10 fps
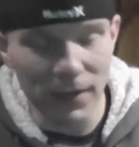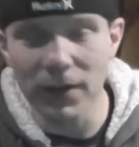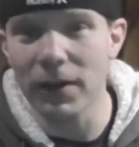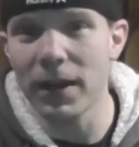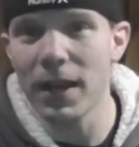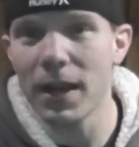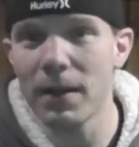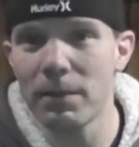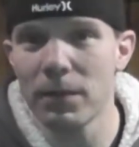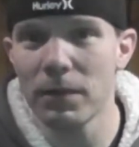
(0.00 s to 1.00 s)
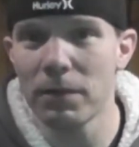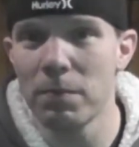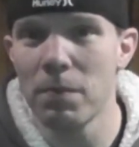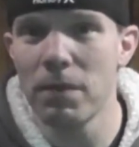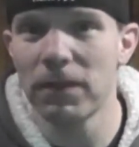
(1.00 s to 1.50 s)
here, or a
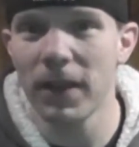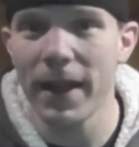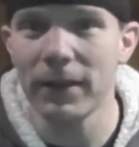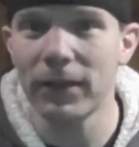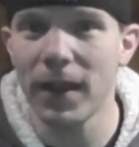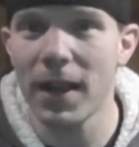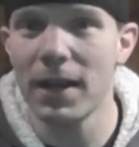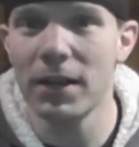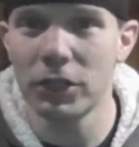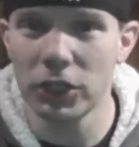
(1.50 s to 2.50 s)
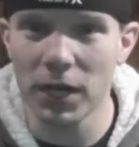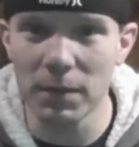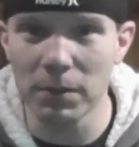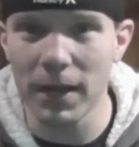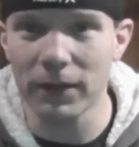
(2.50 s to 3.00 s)
flat side, and a
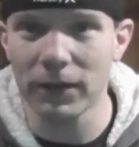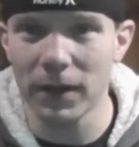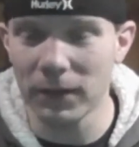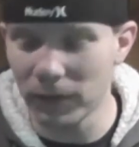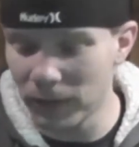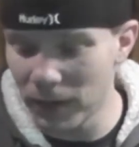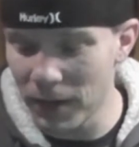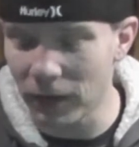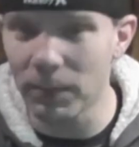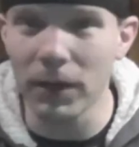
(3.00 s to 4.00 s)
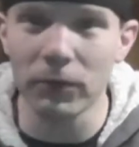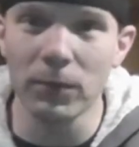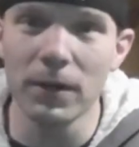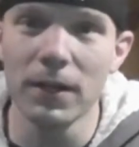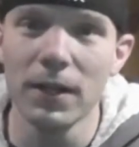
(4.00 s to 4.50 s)
shiny black side, as you can see on the Xbox
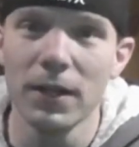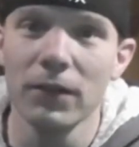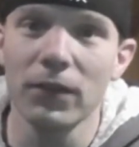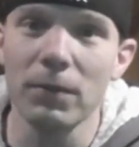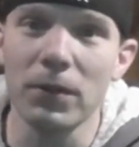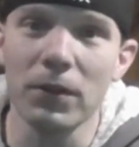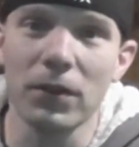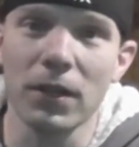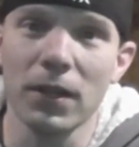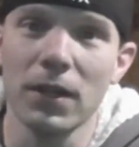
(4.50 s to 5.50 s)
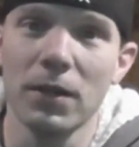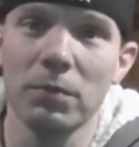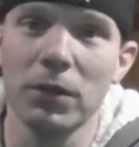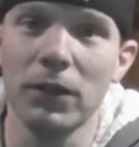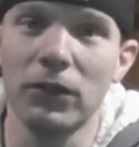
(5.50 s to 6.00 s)
One. Same thing with the
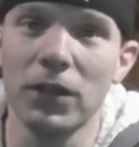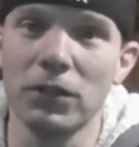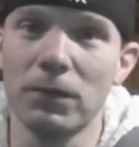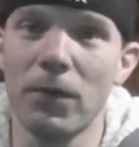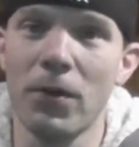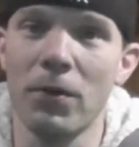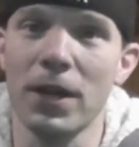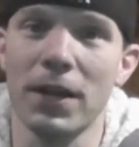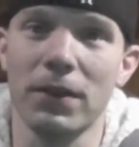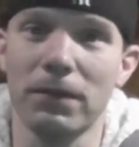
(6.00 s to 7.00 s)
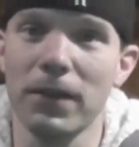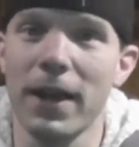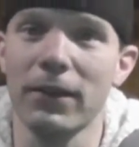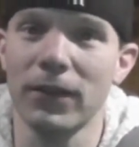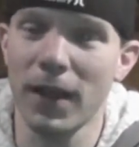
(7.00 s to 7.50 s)
PlayStation 4. We got the
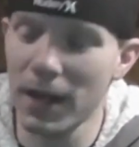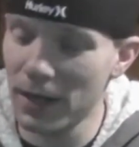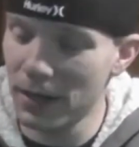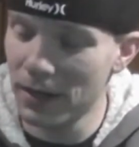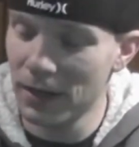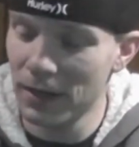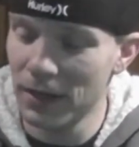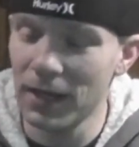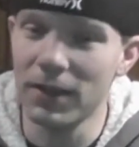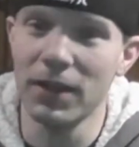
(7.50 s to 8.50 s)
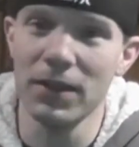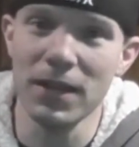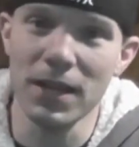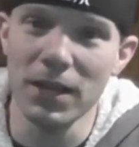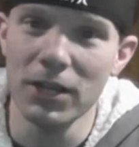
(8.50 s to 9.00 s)
flat side, and then
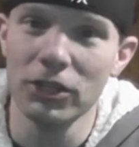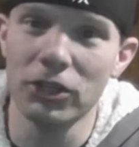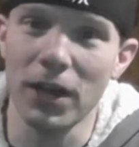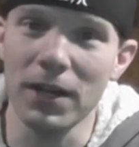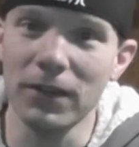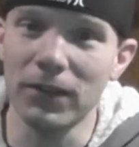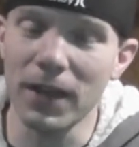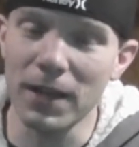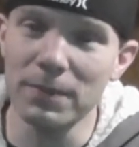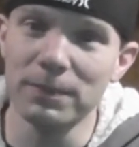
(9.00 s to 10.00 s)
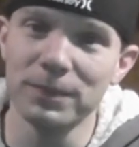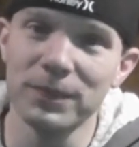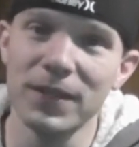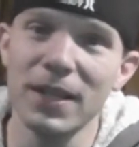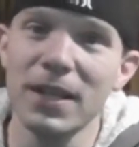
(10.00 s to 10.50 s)
the shiny side.
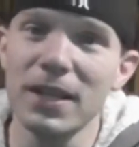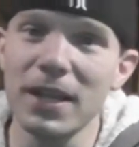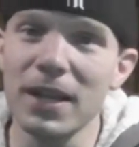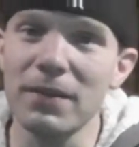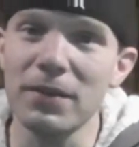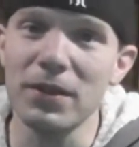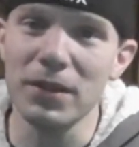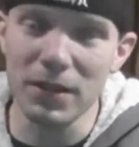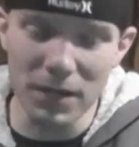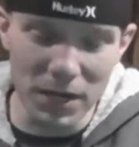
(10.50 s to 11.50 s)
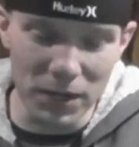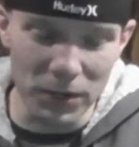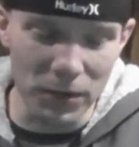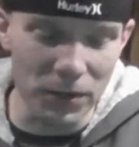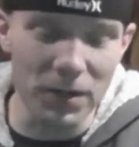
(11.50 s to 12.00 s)

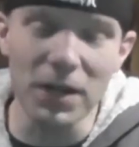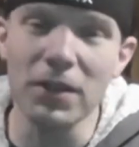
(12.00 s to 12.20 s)
Neither,